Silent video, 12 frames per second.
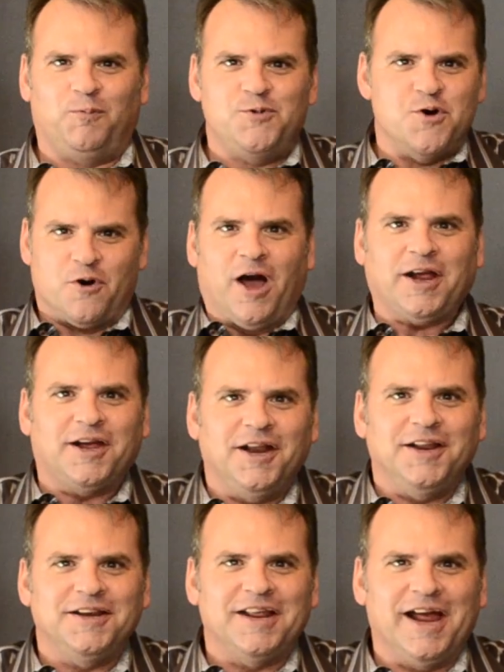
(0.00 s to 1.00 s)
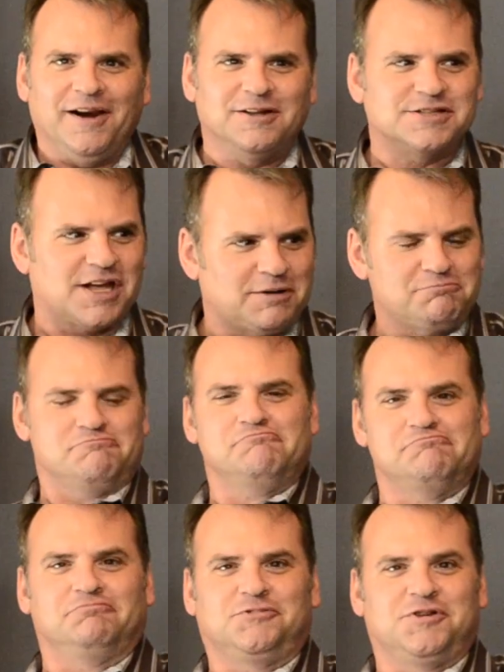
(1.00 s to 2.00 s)
you're not cutting it down? He's like,
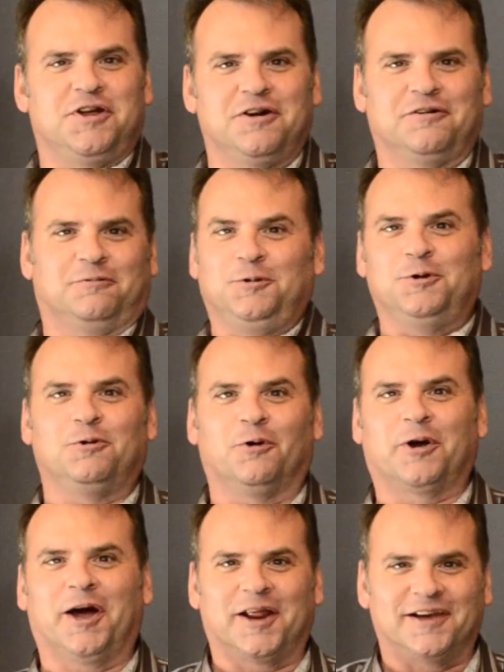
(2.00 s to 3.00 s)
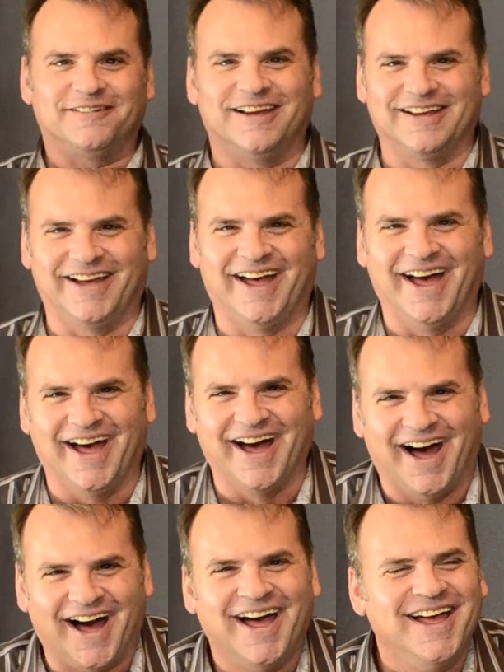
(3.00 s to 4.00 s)
here, you go cut
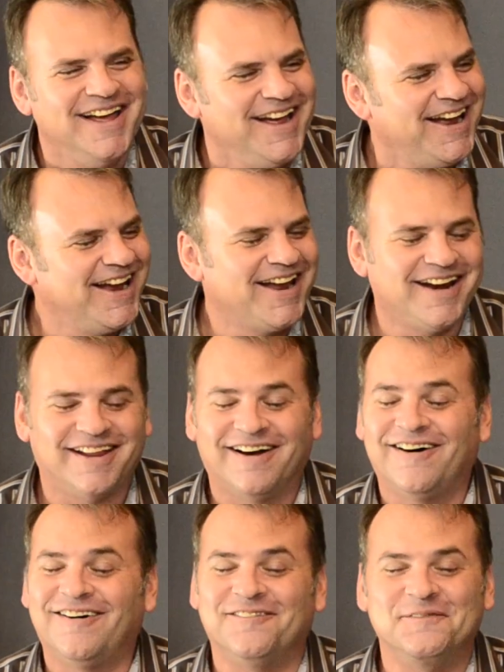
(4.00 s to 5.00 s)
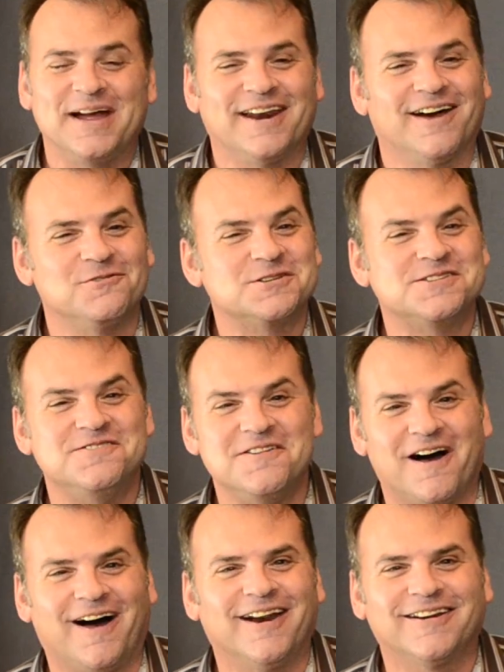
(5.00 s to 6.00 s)
it. And oh man, I was
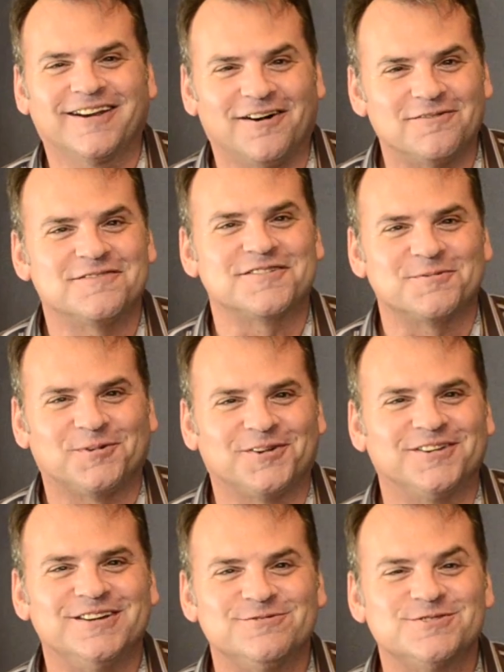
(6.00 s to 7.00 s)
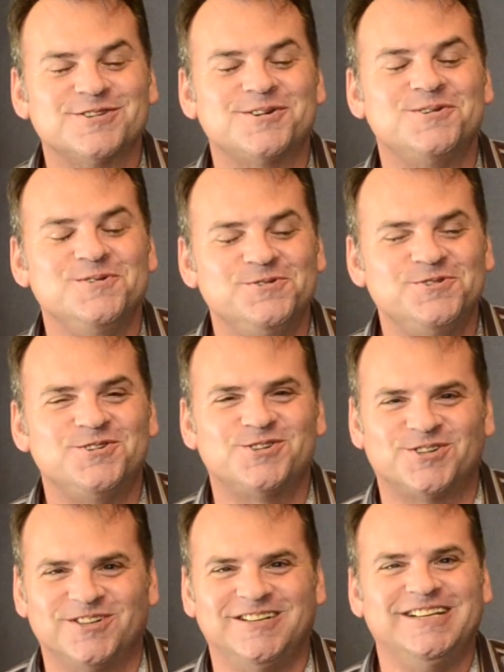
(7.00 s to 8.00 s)
not comfortable. It was a huge
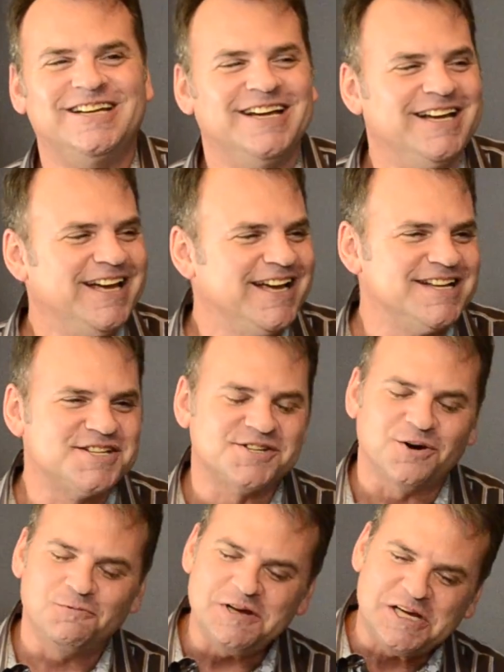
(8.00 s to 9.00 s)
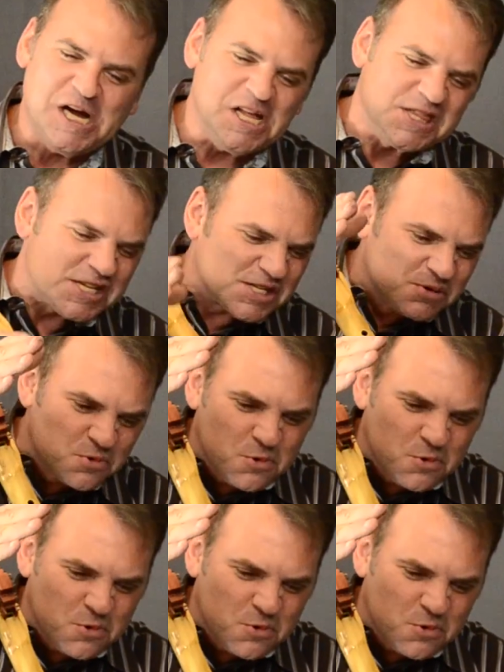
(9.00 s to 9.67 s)
tree. And so we cut this